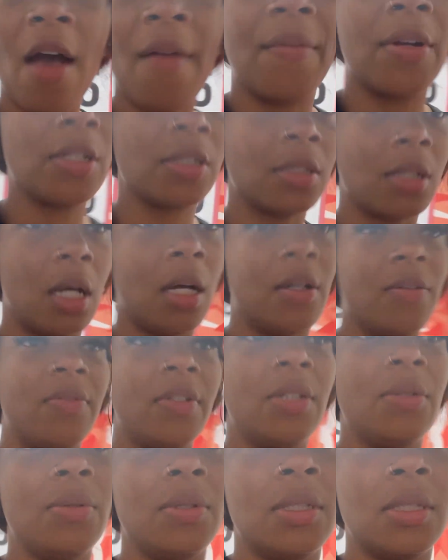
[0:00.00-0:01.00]
First off,
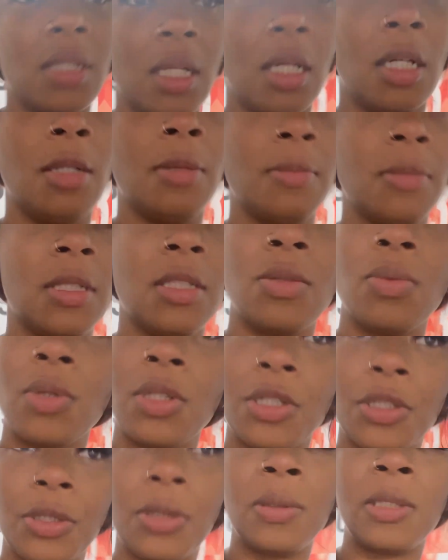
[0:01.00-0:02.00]
it was uh, this
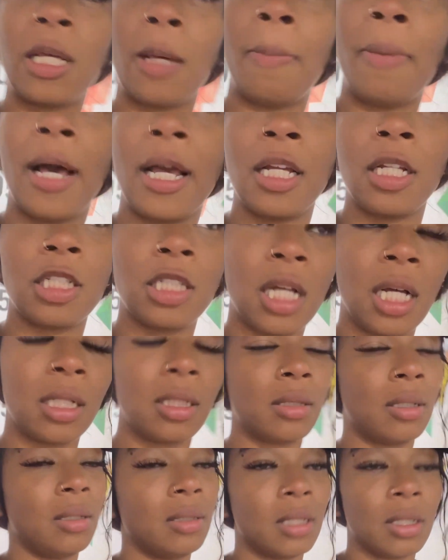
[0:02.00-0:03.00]
one dude, he kept buying
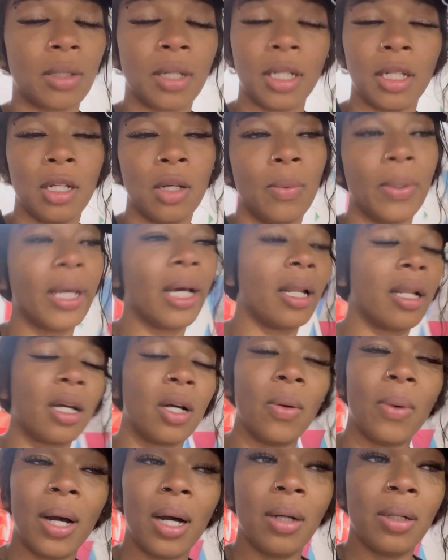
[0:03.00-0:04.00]
shots. So I was like, okay, no, we gotta
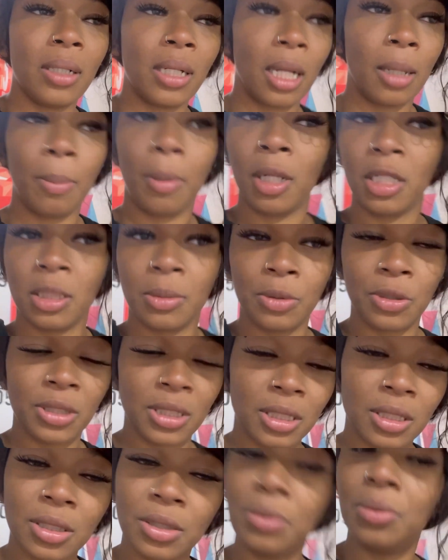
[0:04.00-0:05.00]
go out. And I bought some
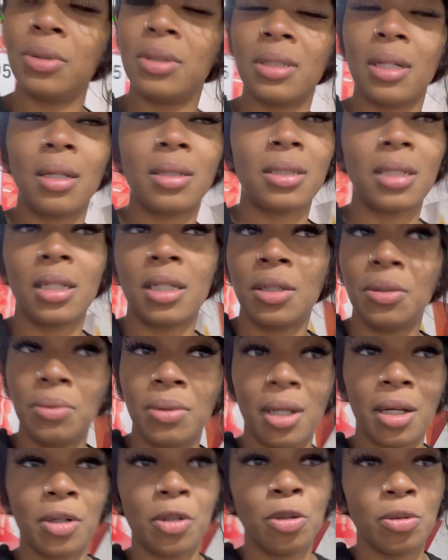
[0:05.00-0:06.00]
drinks too, cause I was like, you're
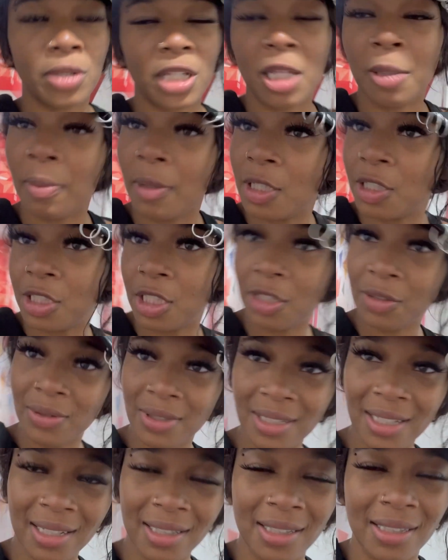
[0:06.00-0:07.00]
not gonna keep being
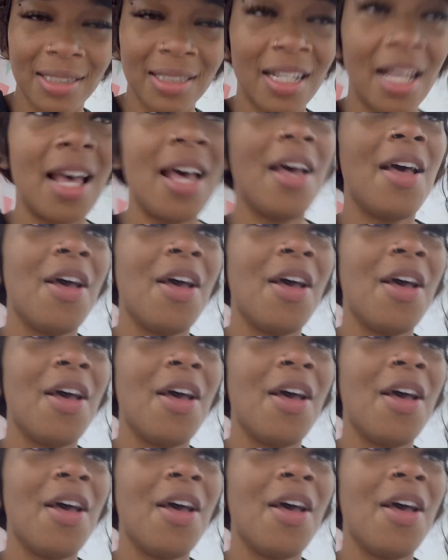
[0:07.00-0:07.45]
generous like this.